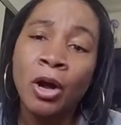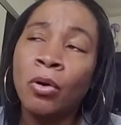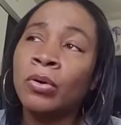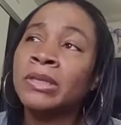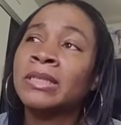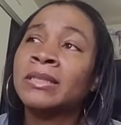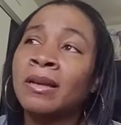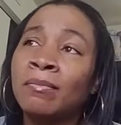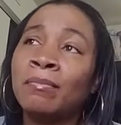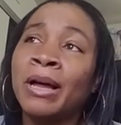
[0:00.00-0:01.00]
Or
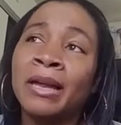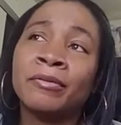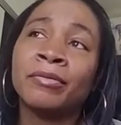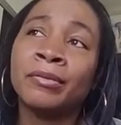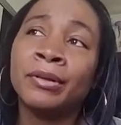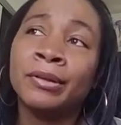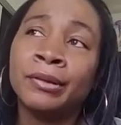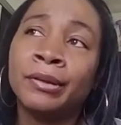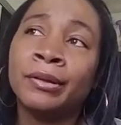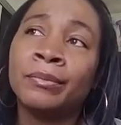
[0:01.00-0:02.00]
somebody from the
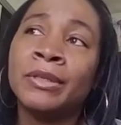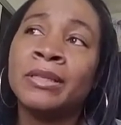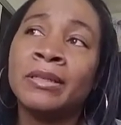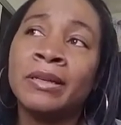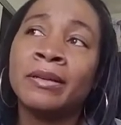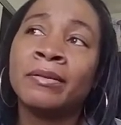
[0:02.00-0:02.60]
hood was sneaking